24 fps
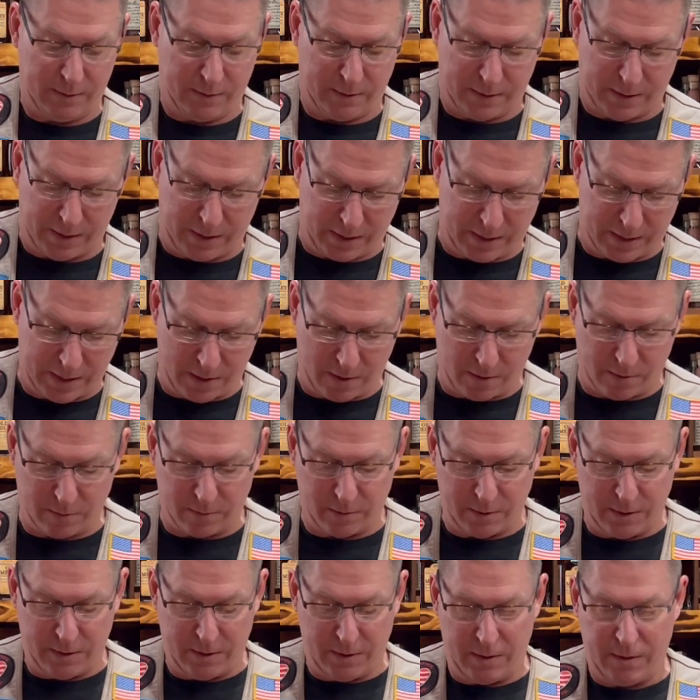There you go.
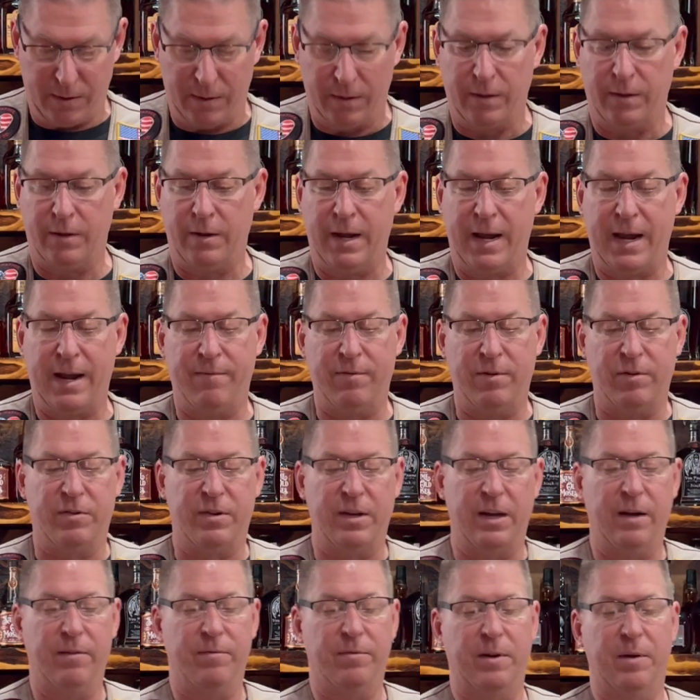You have
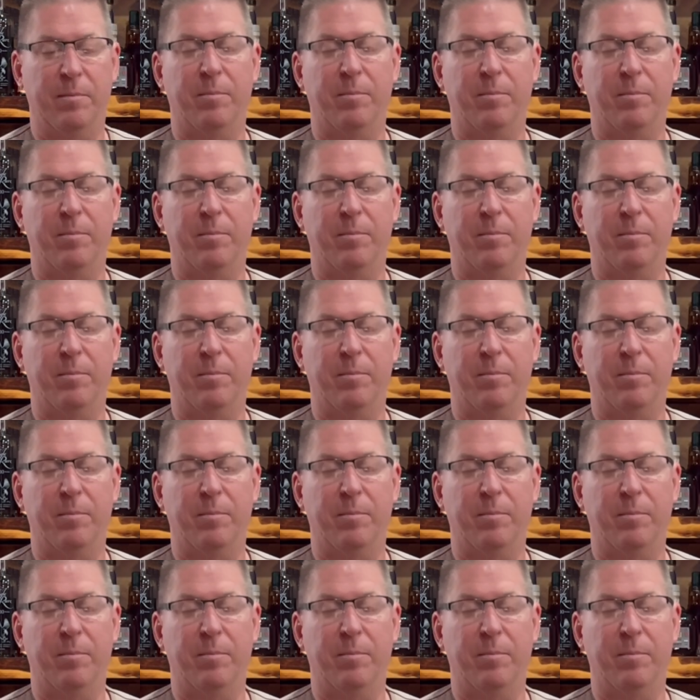yourself an